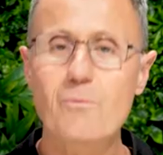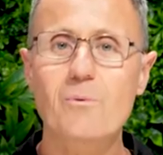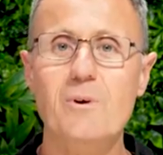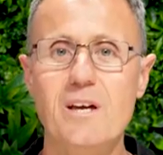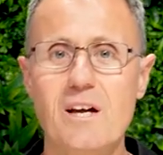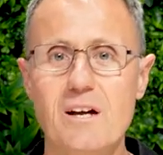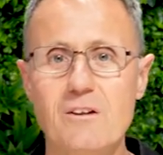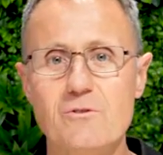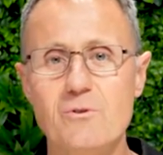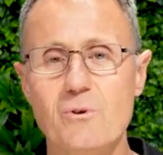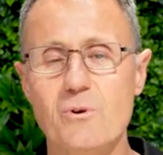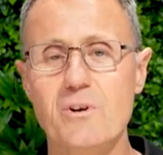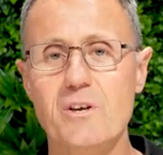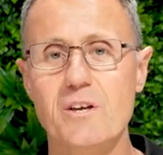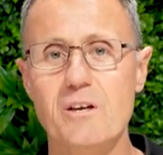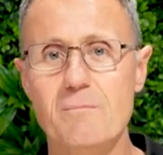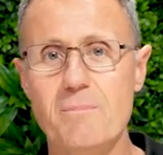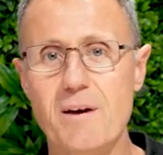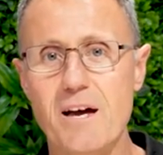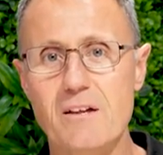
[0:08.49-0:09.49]
we are
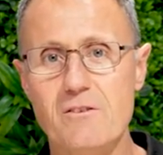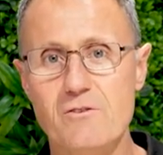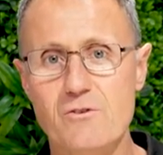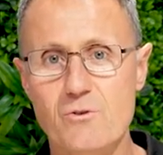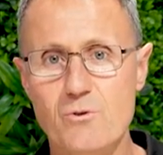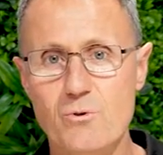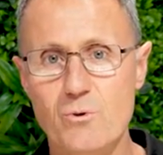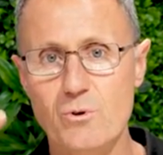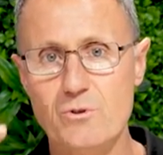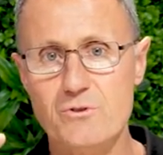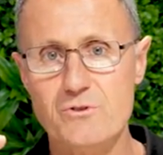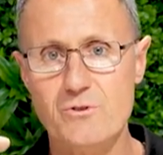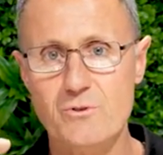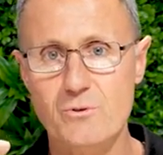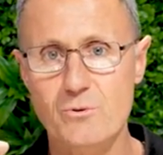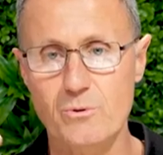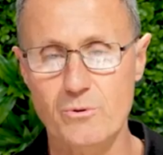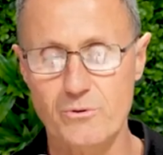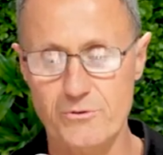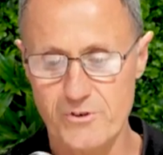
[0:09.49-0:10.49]
talking about your
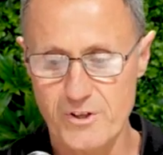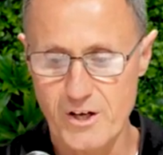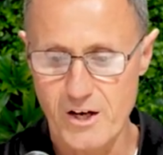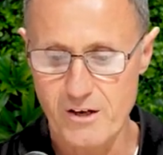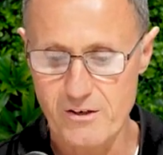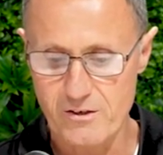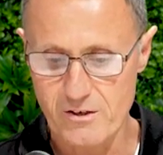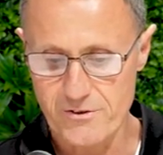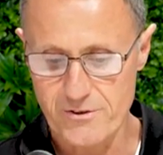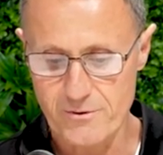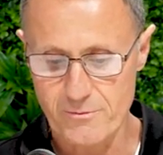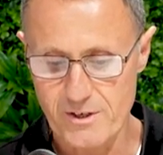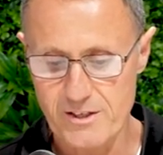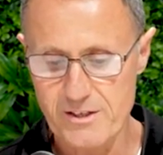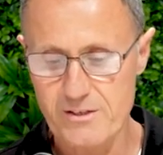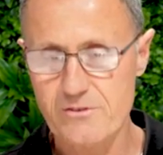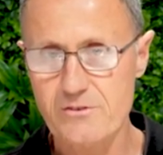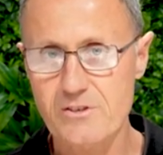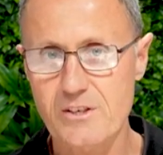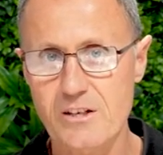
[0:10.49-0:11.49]
stools. No, not the
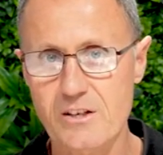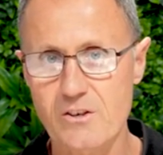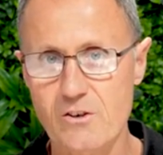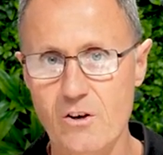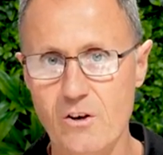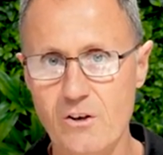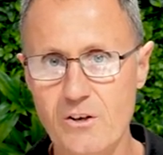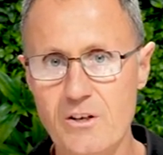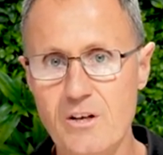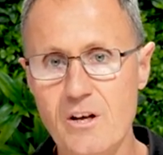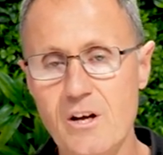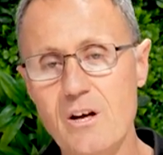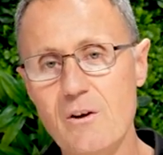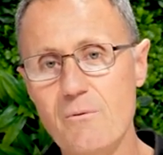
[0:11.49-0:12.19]
one you're sitting on.